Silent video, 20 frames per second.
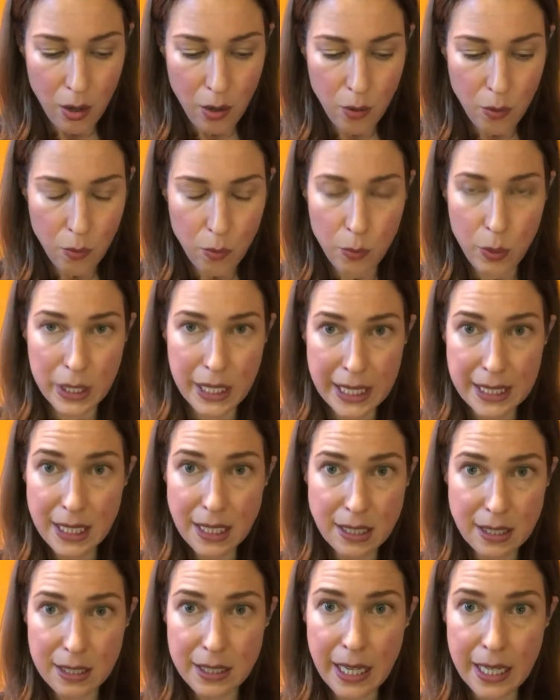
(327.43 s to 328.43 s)
What I
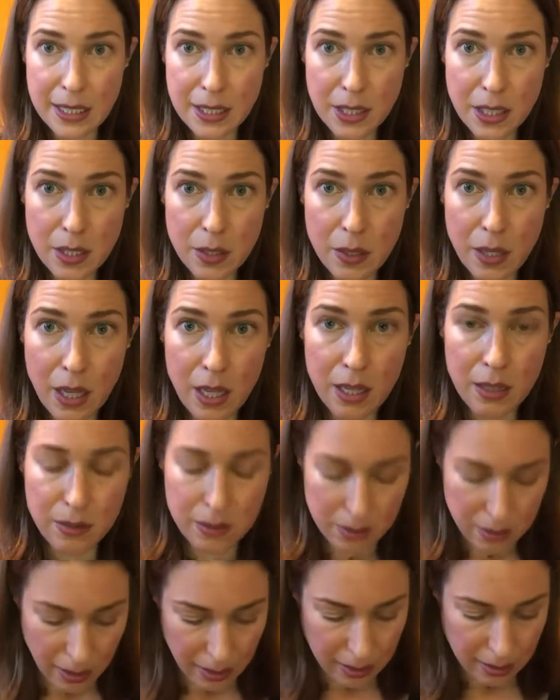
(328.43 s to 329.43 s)
didn't say too
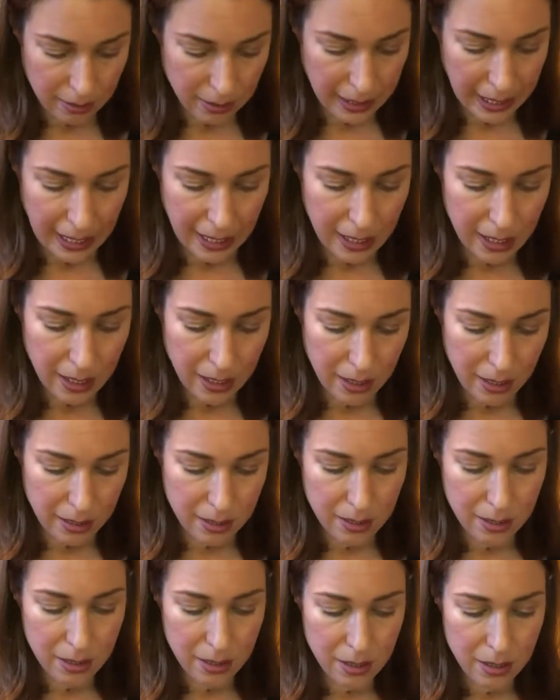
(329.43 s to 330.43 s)
yet
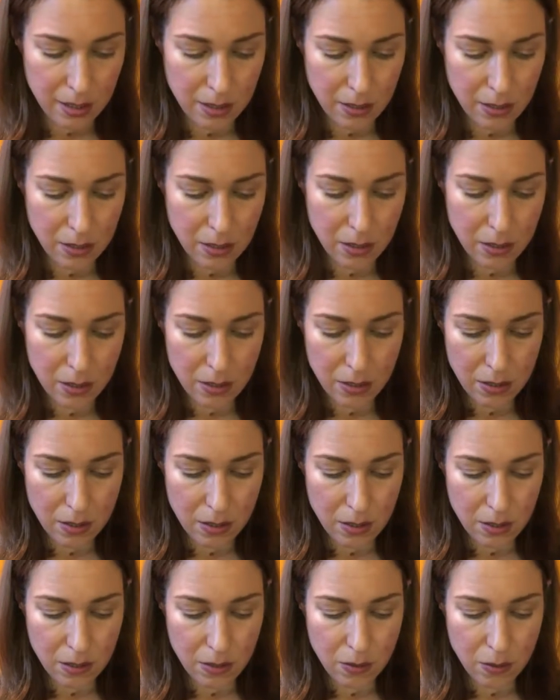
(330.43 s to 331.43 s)
is
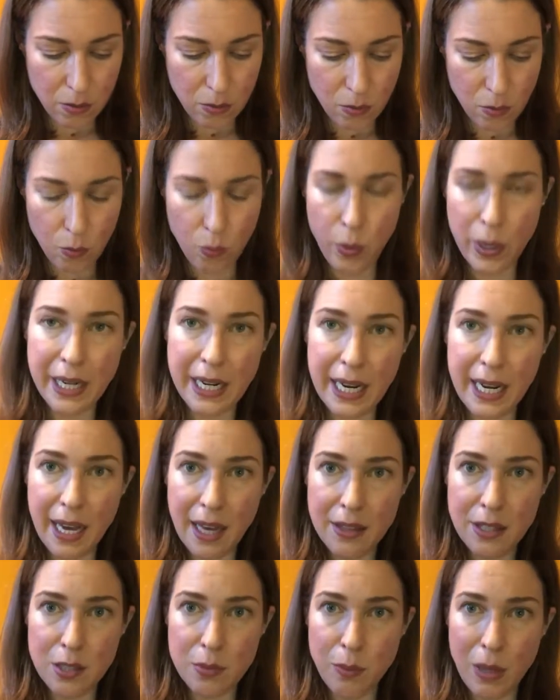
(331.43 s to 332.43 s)
when I
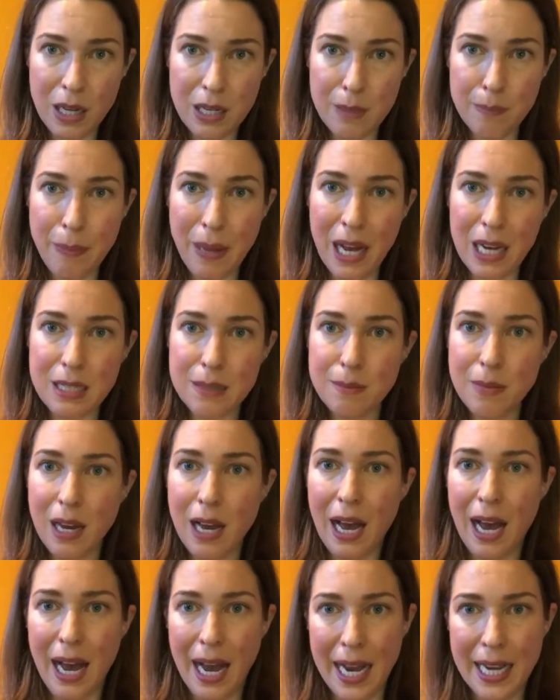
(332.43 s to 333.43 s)
had this welcome pack,
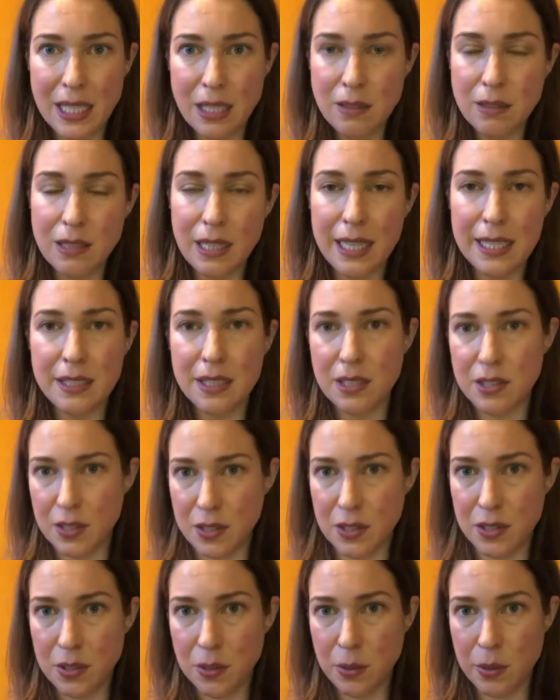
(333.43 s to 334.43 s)
I don't like to
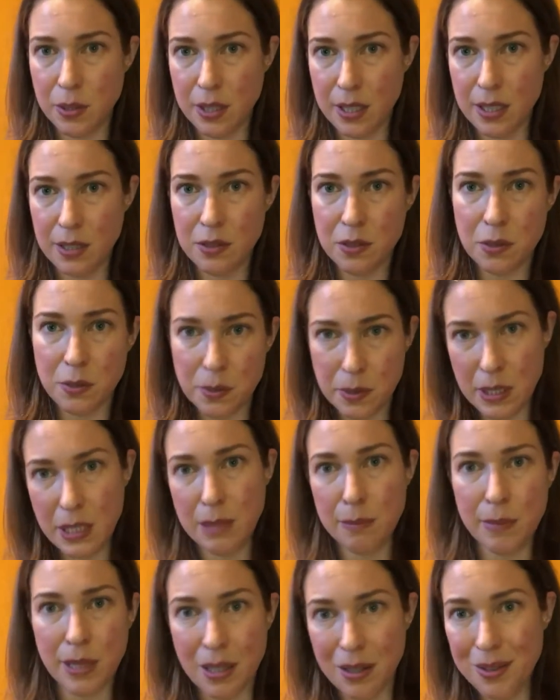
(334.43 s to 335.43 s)
just do things through
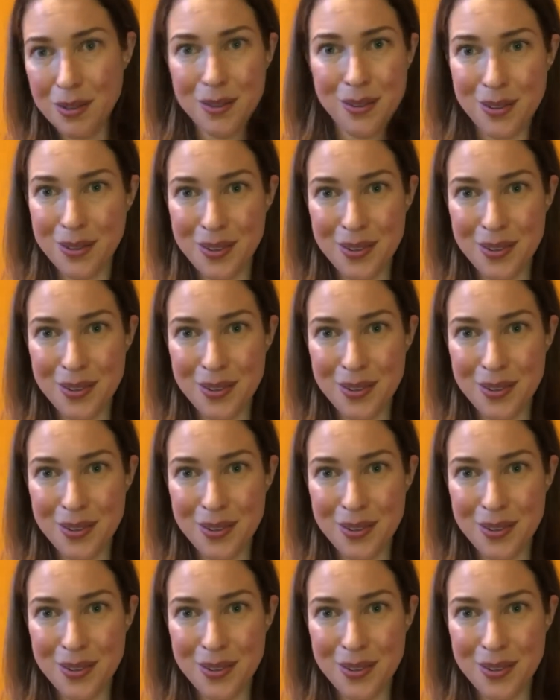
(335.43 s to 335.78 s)
email.